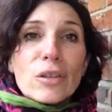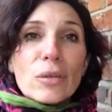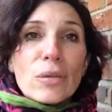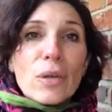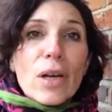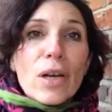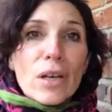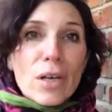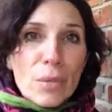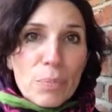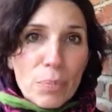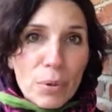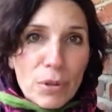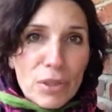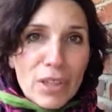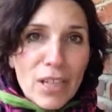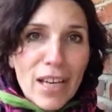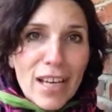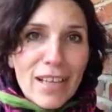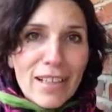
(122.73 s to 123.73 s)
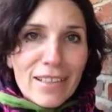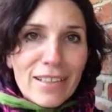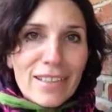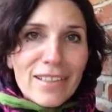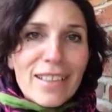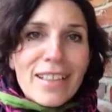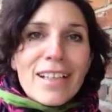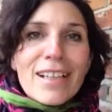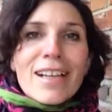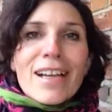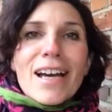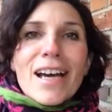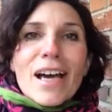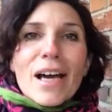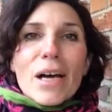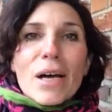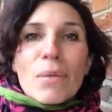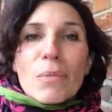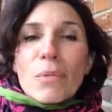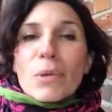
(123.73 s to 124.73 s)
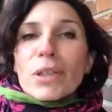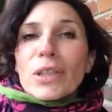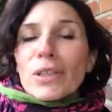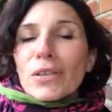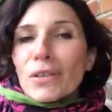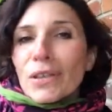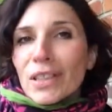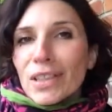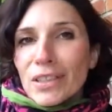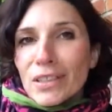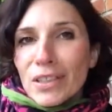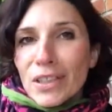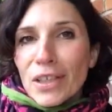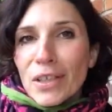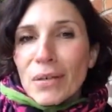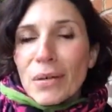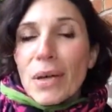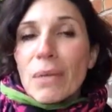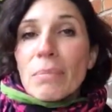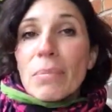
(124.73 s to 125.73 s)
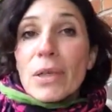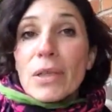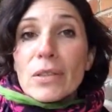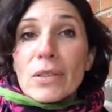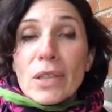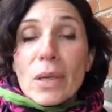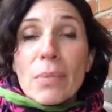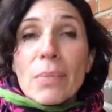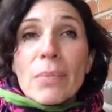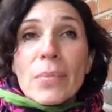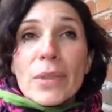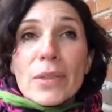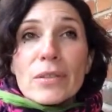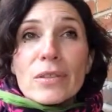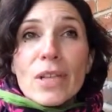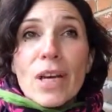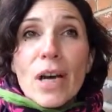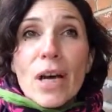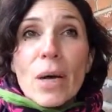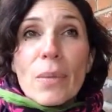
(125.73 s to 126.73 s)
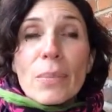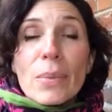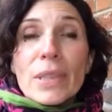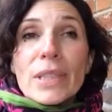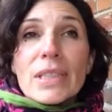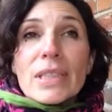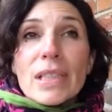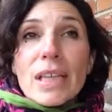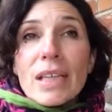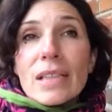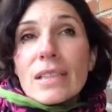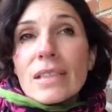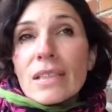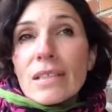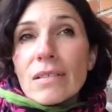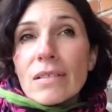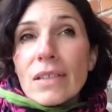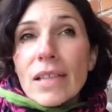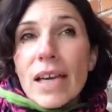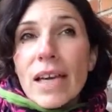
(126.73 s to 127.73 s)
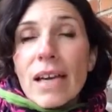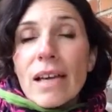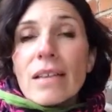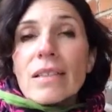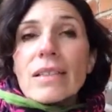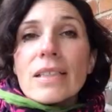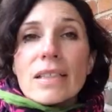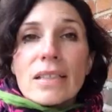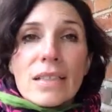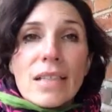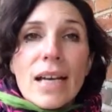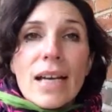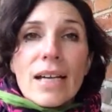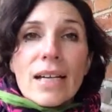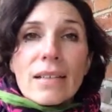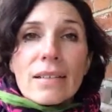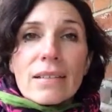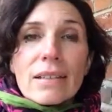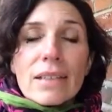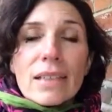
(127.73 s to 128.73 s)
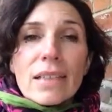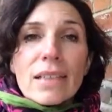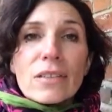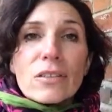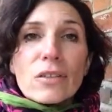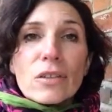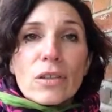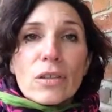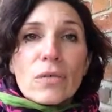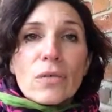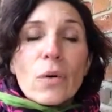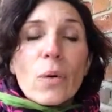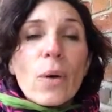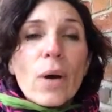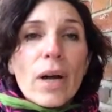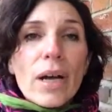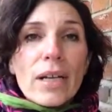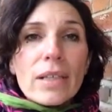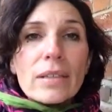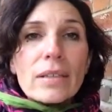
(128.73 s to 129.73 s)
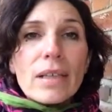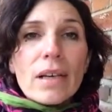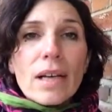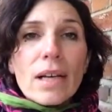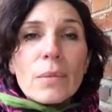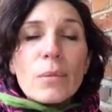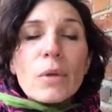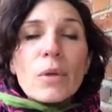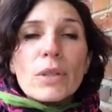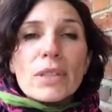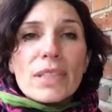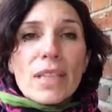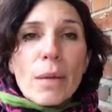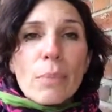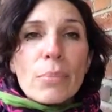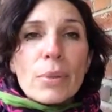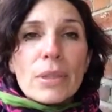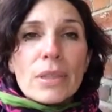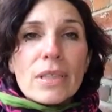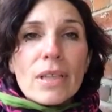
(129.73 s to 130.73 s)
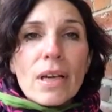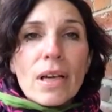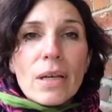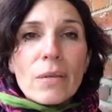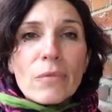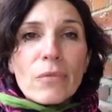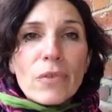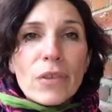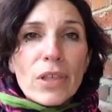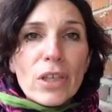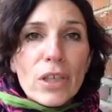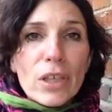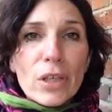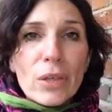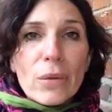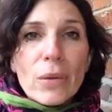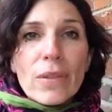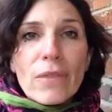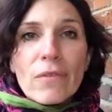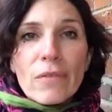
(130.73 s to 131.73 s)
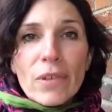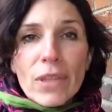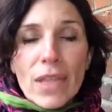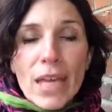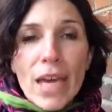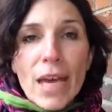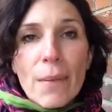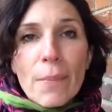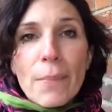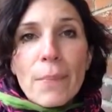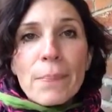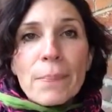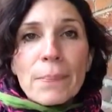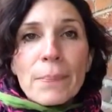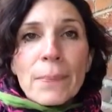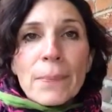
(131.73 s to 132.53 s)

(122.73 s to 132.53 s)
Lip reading: do her project, what are you going to do? And build up and until they understand that it's sort of quiet time, separate time for you and for them.